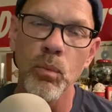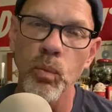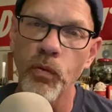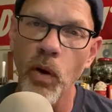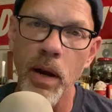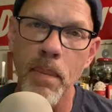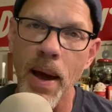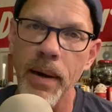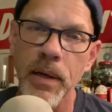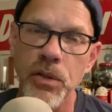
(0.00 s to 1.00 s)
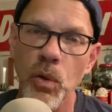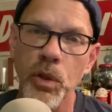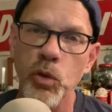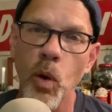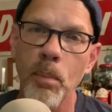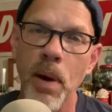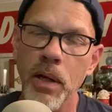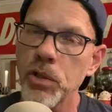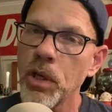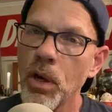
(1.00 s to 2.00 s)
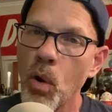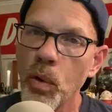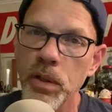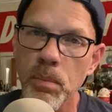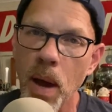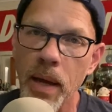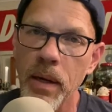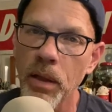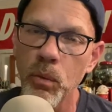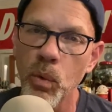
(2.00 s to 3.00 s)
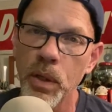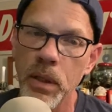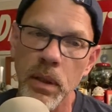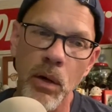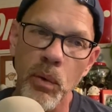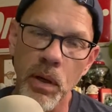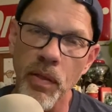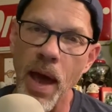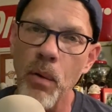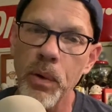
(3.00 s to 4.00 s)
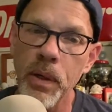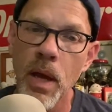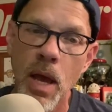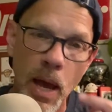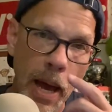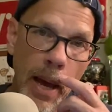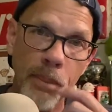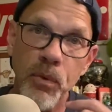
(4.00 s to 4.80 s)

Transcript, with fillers: fret about it it's only 12 bucks you can always buy another one and get rid of that one um,